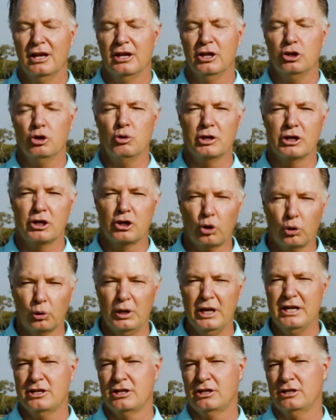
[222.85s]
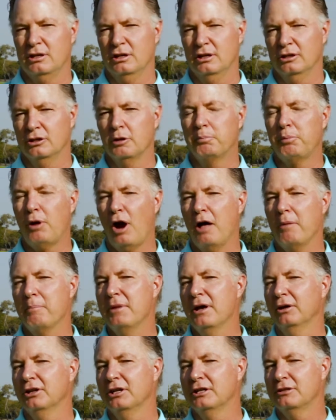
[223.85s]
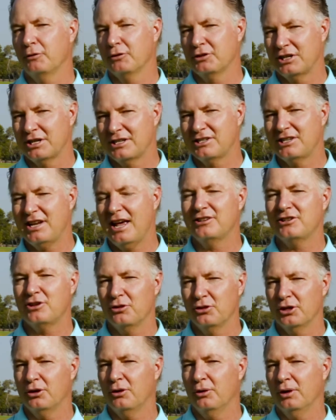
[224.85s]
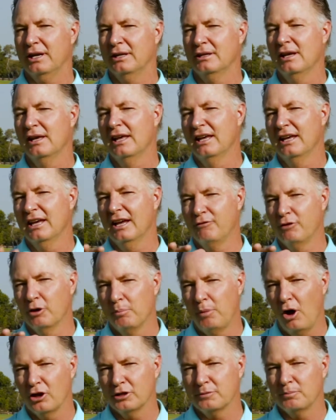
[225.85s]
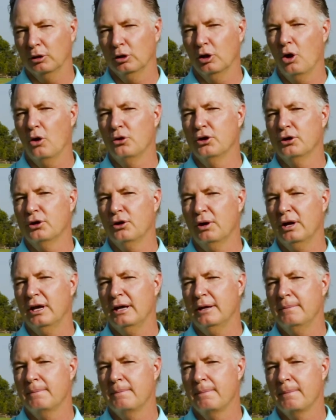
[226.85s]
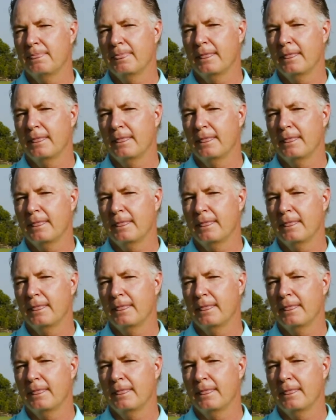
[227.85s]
You increase your probabilities for success on the green if your ball is below the green